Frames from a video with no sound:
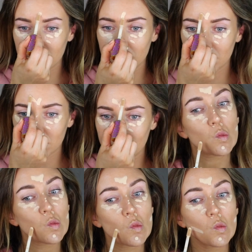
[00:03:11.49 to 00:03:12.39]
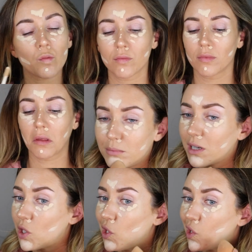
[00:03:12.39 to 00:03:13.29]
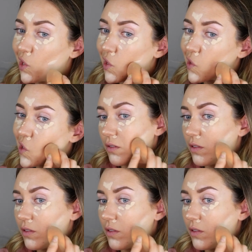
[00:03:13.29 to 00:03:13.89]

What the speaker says: My goodness.